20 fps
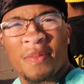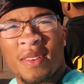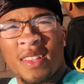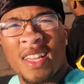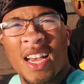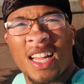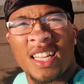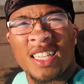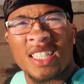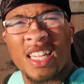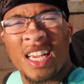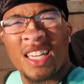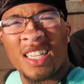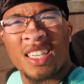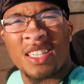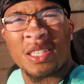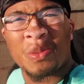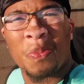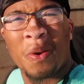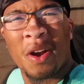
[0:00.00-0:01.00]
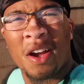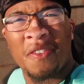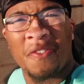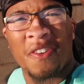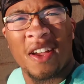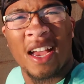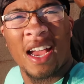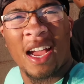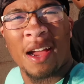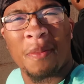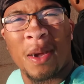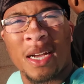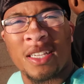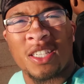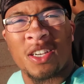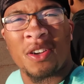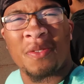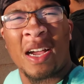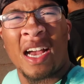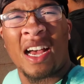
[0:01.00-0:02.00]
Nah, this line is perfect. Everybody
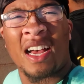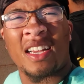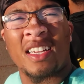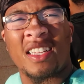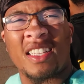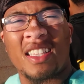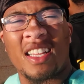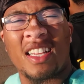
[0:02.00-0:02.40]
turn around.